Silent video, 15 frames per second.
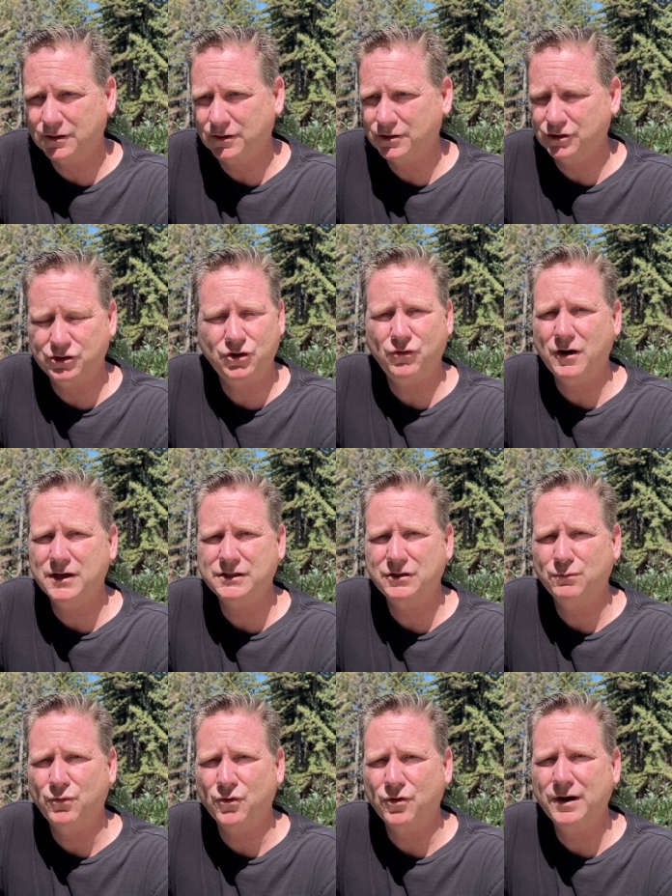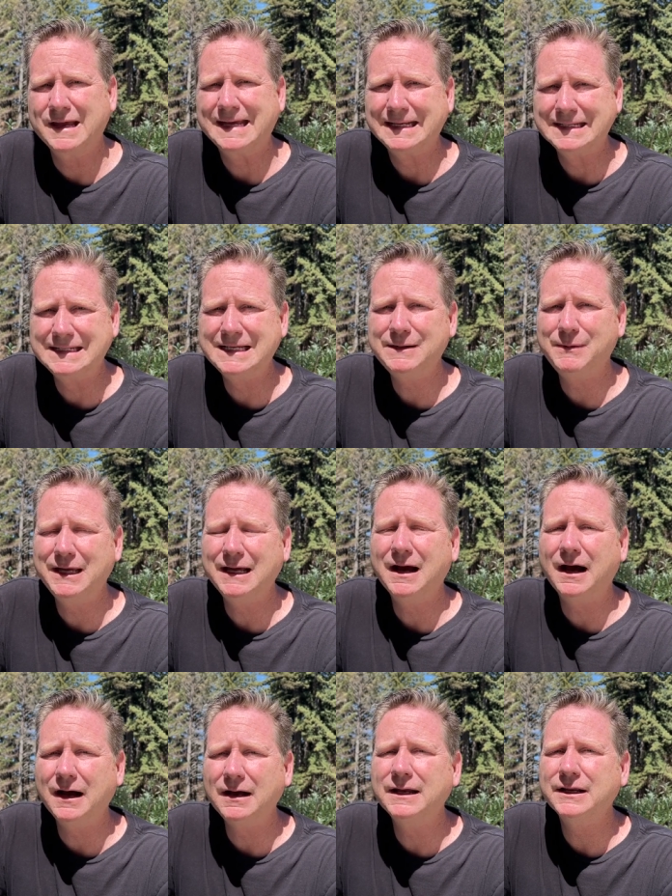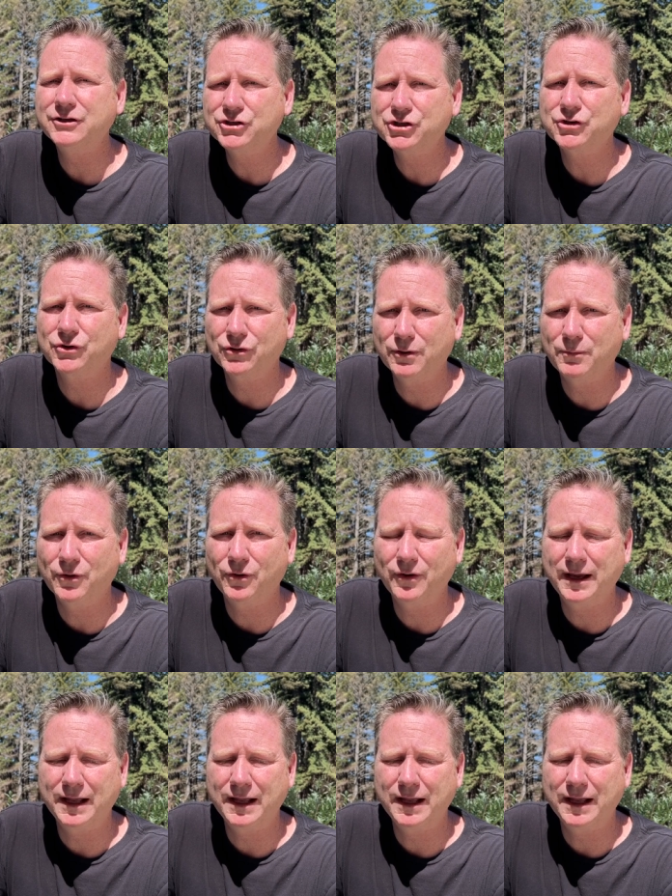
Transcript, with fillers: are just across the board deeming uninsurable.